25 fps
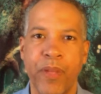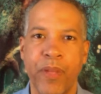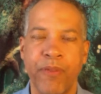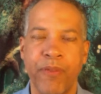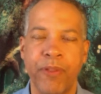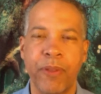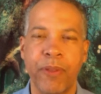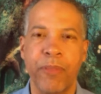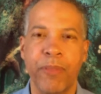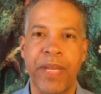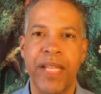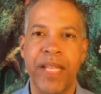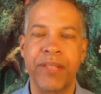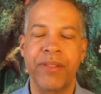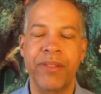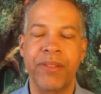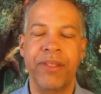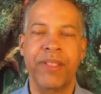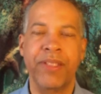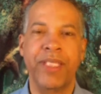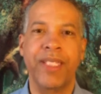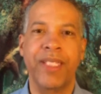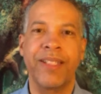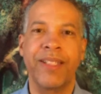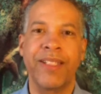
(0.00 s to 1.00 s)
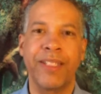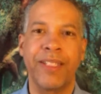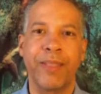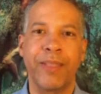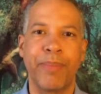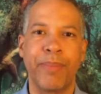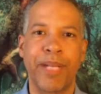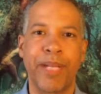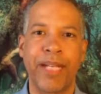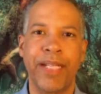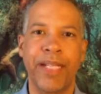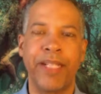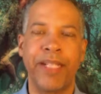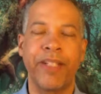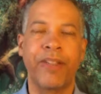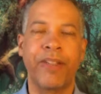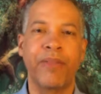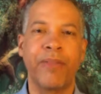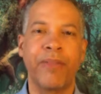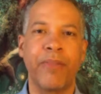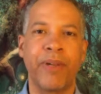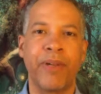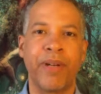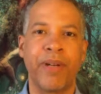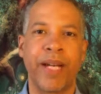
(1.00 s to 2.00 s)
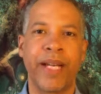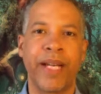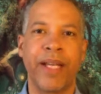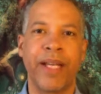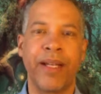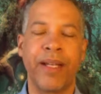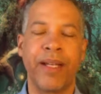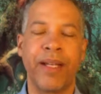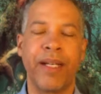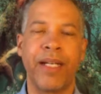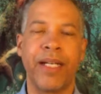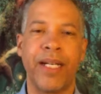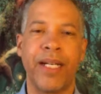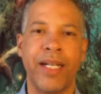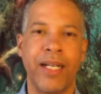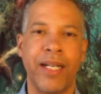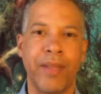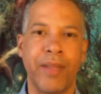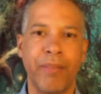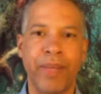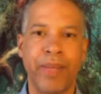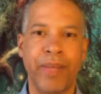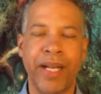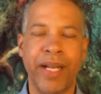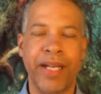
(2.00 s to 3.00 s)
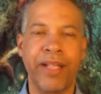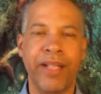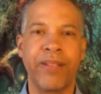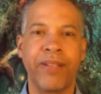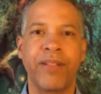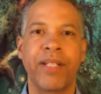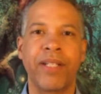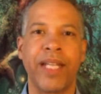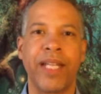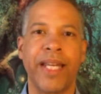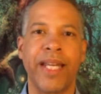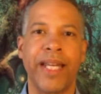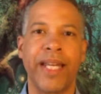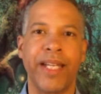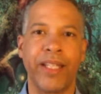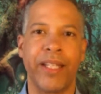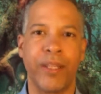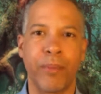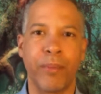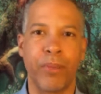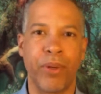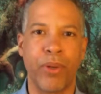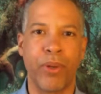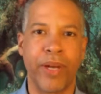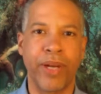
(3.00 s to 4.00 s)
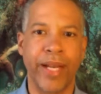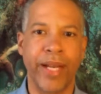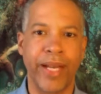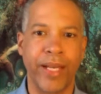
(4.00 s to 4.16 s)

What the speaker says: master cell in the pineal gland in the brain,